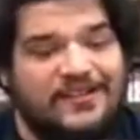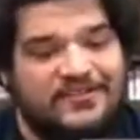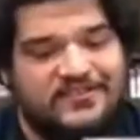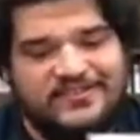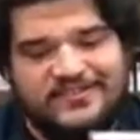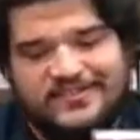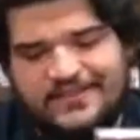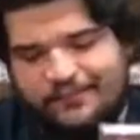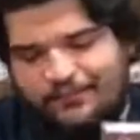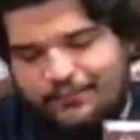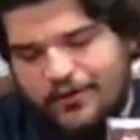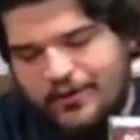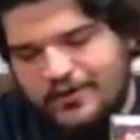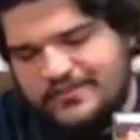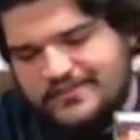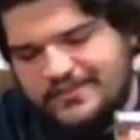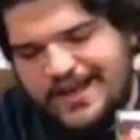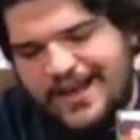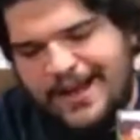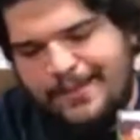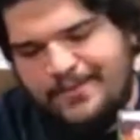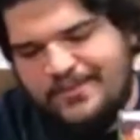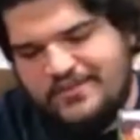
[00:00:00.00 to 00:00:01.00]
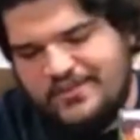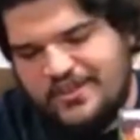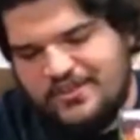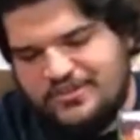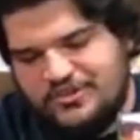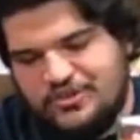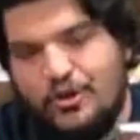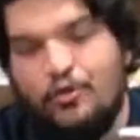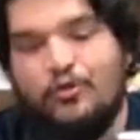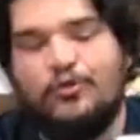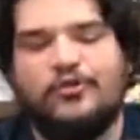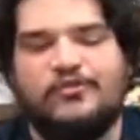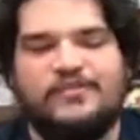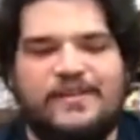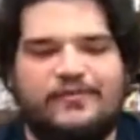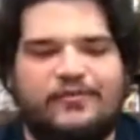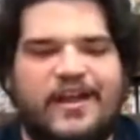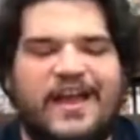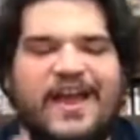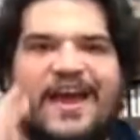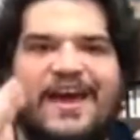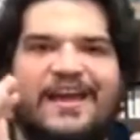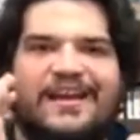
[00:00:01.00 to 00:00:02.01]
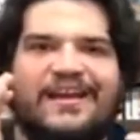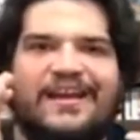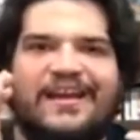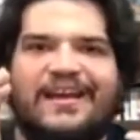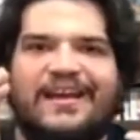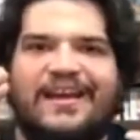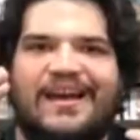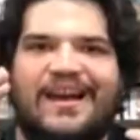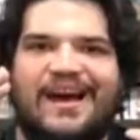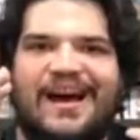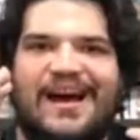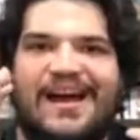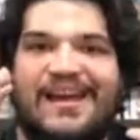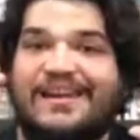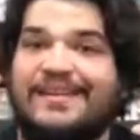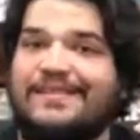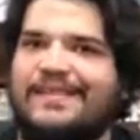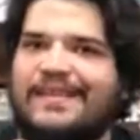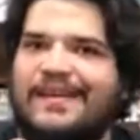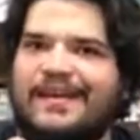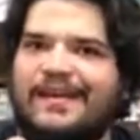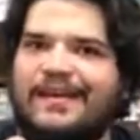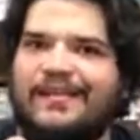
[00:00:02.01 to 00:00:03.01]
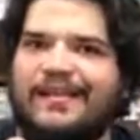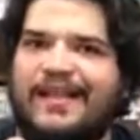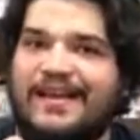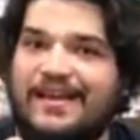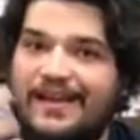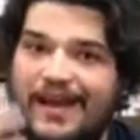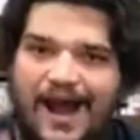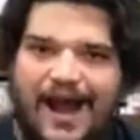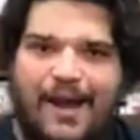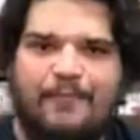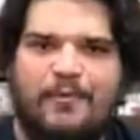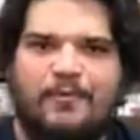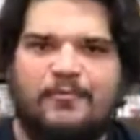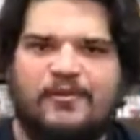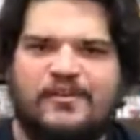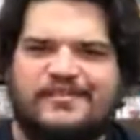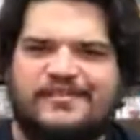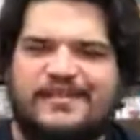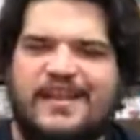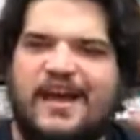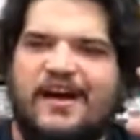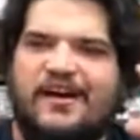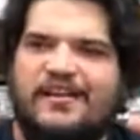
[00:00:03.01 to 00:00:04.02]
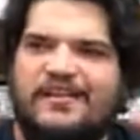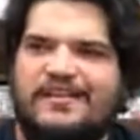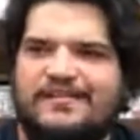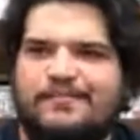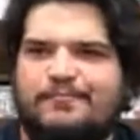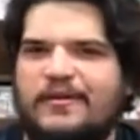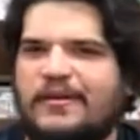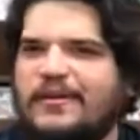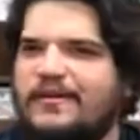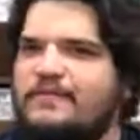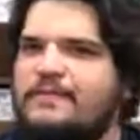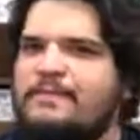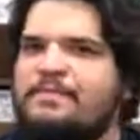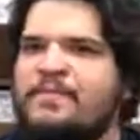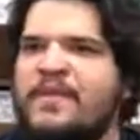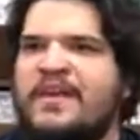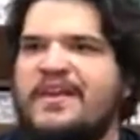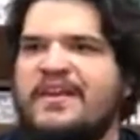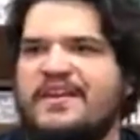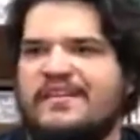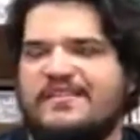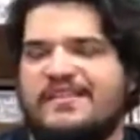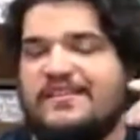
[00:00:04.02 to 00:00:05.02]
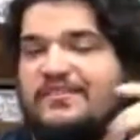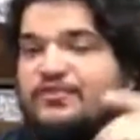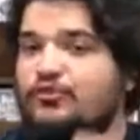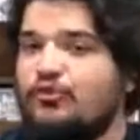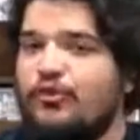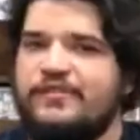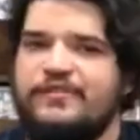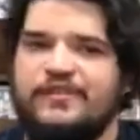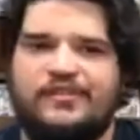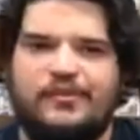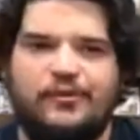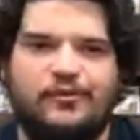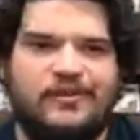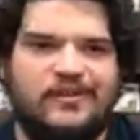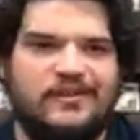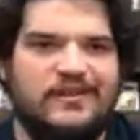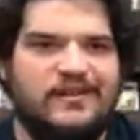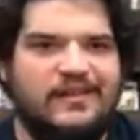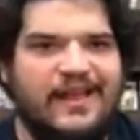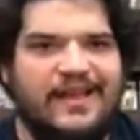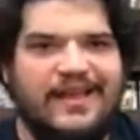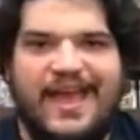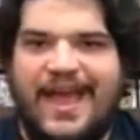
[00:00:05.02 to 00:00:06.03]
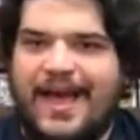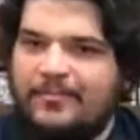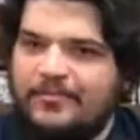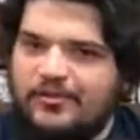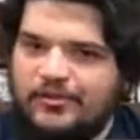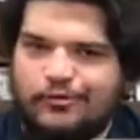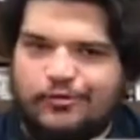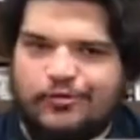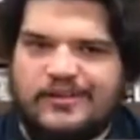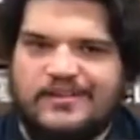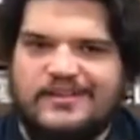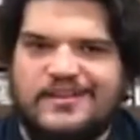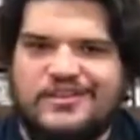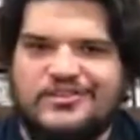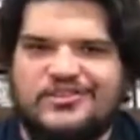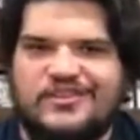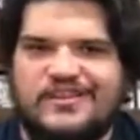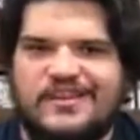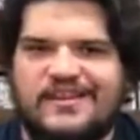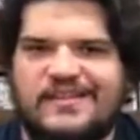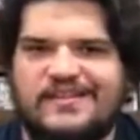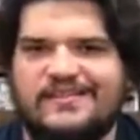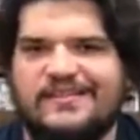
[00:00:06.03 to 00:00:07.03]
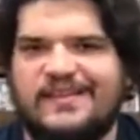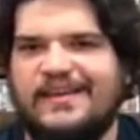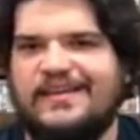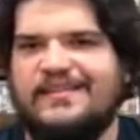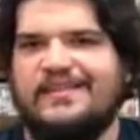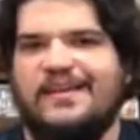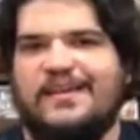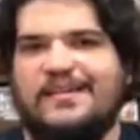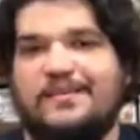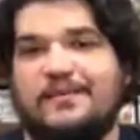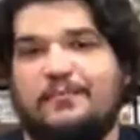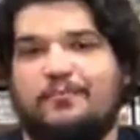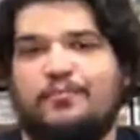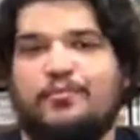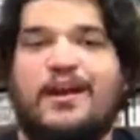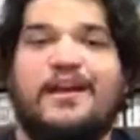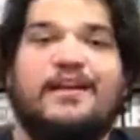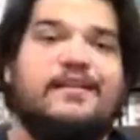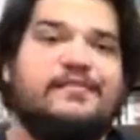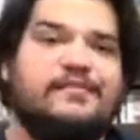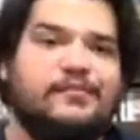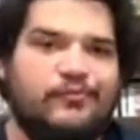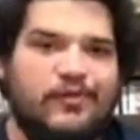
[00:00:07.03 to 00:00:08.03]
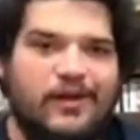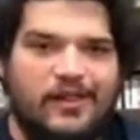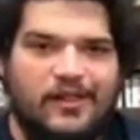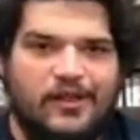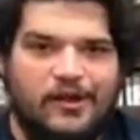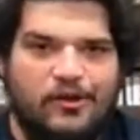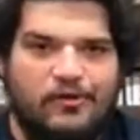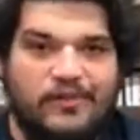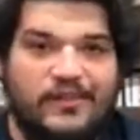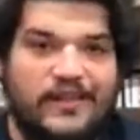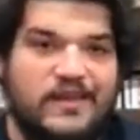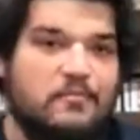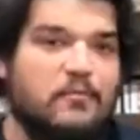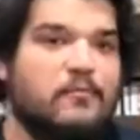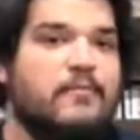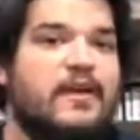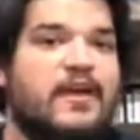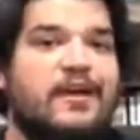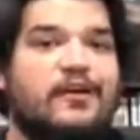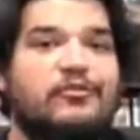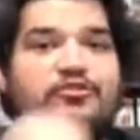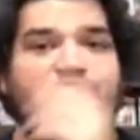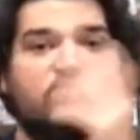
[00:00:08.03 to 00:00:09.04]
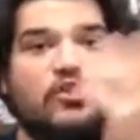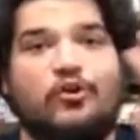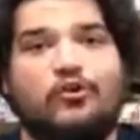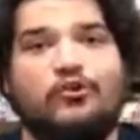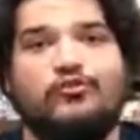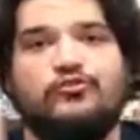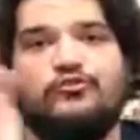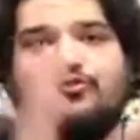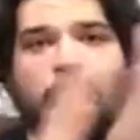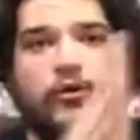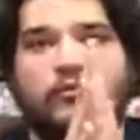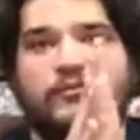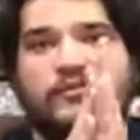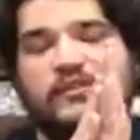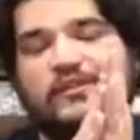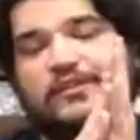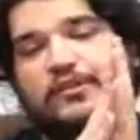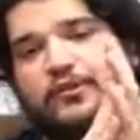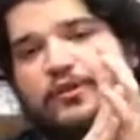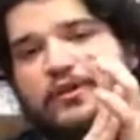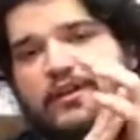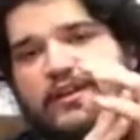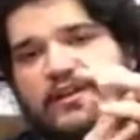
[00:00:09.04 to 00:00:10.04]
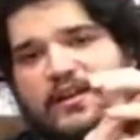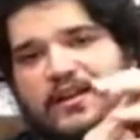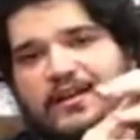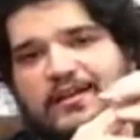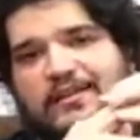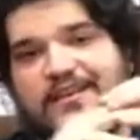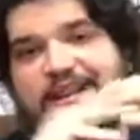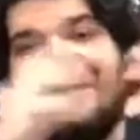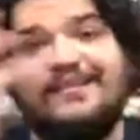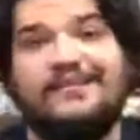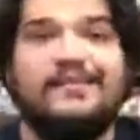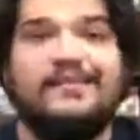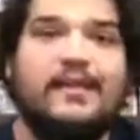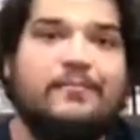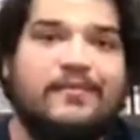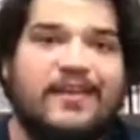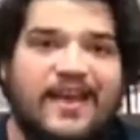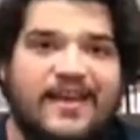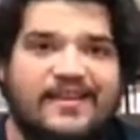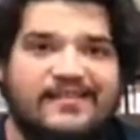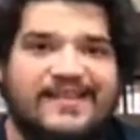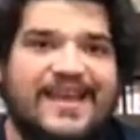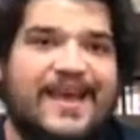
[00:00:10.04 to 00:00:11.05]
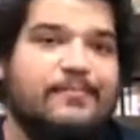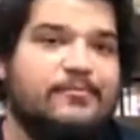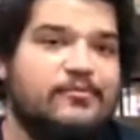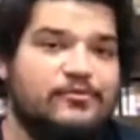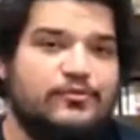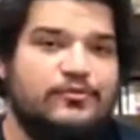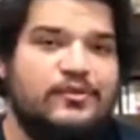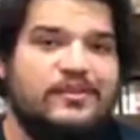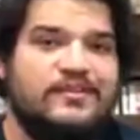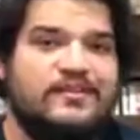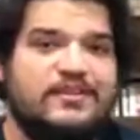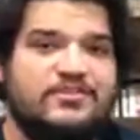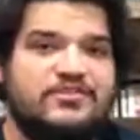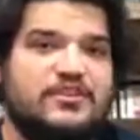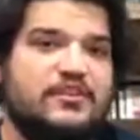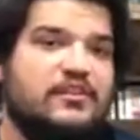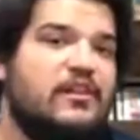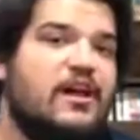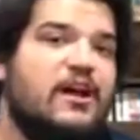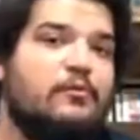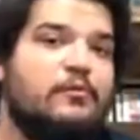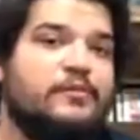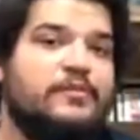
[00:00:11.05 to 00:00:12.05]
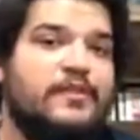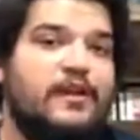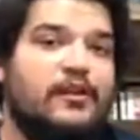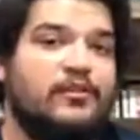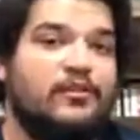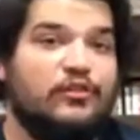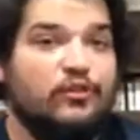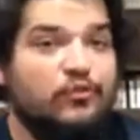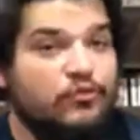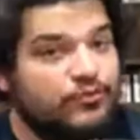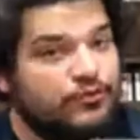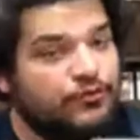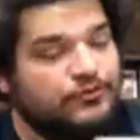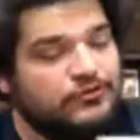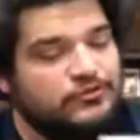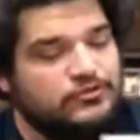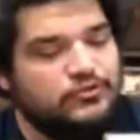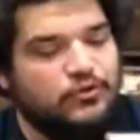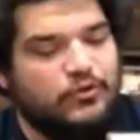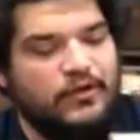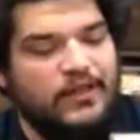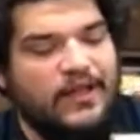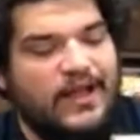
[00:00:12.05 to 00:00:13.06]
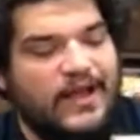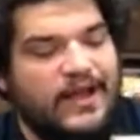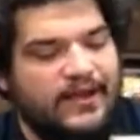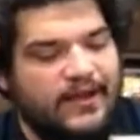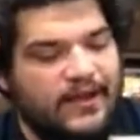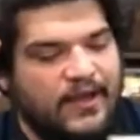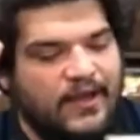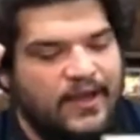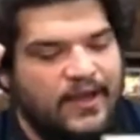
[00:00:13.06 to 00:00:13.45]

is the first time that the Joker's ever had anything like an omnibus. Now he's had stories included in like absolute editions, like the Brian Azzarello and Lieber Mayhew Joker story was included in a nice slipcase absolute edition along with their Luthor storyline.